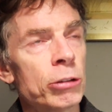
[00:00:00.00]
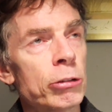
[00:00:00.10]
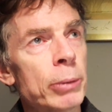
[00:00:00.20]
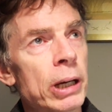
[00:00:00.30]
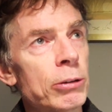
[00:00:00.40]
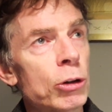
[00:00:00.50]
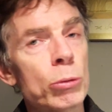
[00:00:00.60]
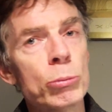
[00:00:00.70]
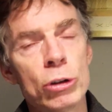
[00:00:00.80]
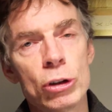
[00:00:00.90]
Some of my
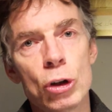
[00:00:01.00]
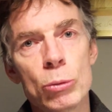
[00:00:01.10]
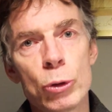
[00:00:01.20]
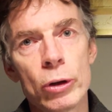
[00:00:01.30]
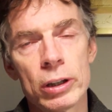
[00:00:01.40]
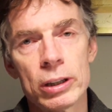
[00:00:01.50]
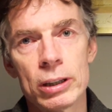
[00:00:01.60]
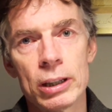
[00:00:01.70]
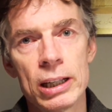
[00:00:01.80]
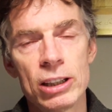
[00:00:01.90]
homework
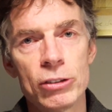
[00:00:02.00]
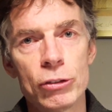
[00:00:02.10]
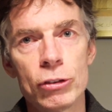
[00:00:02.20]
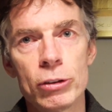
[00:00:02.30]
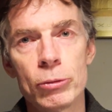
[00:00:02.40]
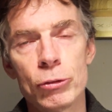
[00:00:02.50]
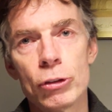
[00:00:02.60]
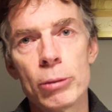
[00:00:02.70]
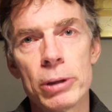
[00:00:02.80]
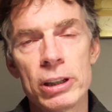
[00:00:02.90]

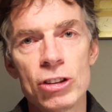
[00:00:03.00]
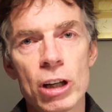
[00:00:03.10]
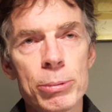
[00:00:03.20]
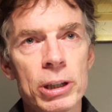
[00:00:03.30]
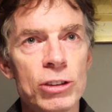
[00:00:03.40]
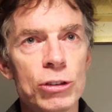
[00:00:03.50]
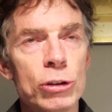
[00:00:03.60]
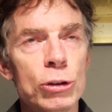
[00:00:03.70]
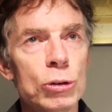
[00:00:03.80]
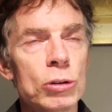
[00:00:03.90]
from my job I
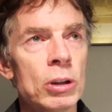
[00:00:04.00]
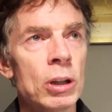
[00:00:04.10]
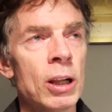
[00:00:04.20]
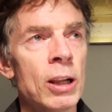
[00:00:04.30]
should do.